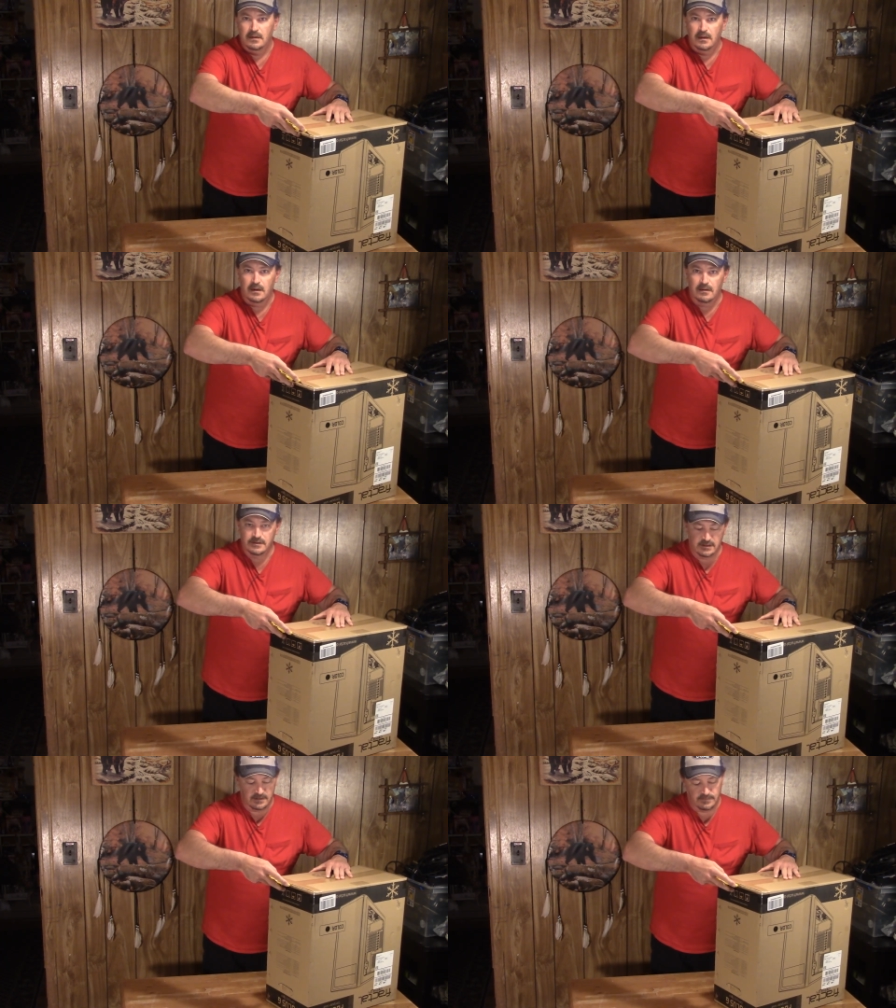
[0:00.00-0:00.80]
I
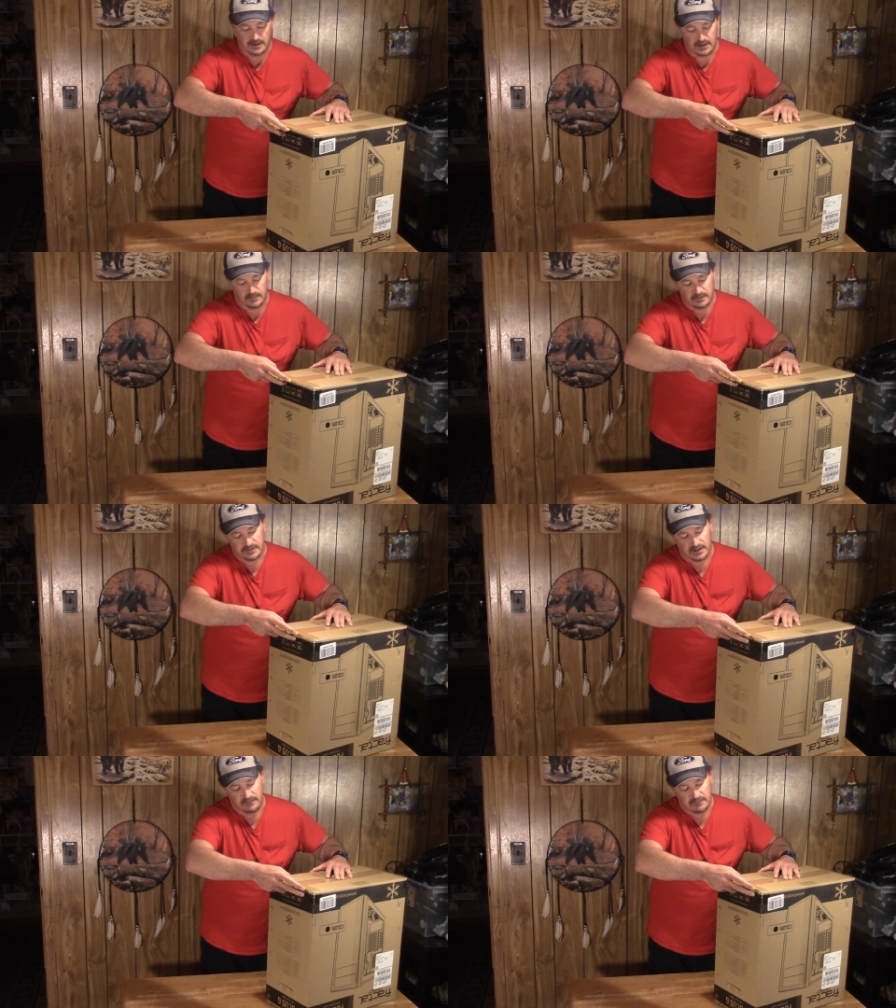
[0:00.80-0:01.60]
always like being able to
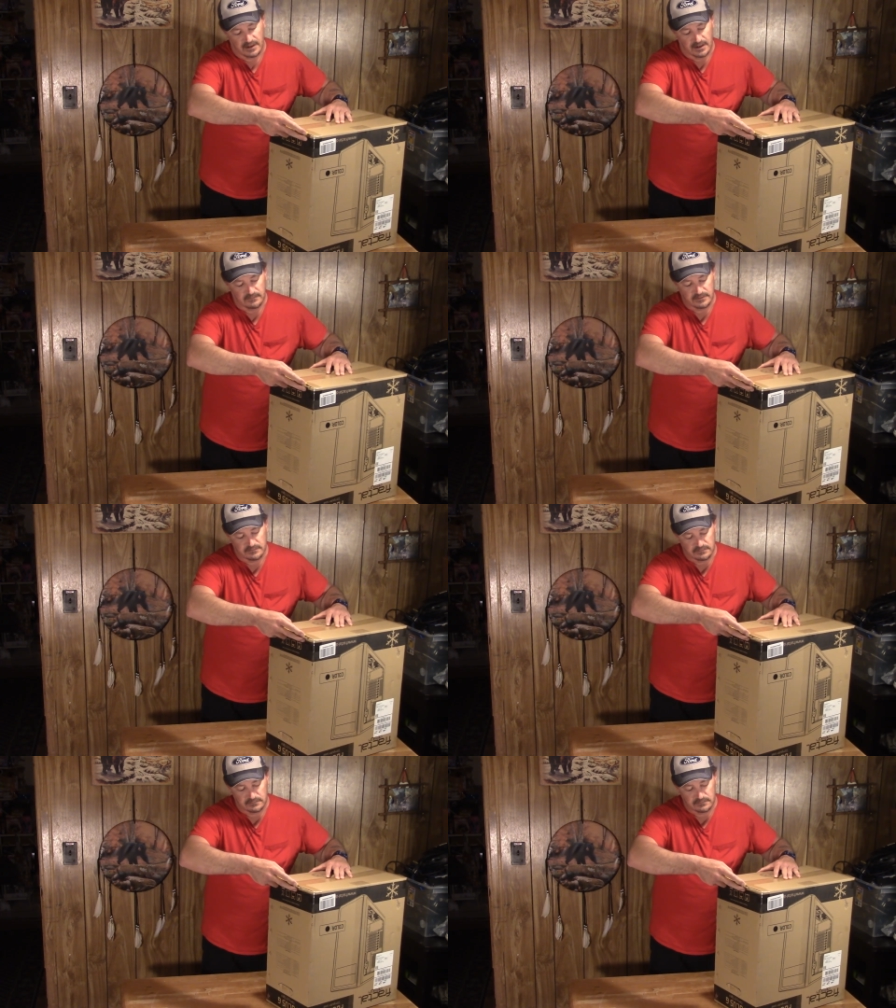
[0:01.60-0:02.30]
save time and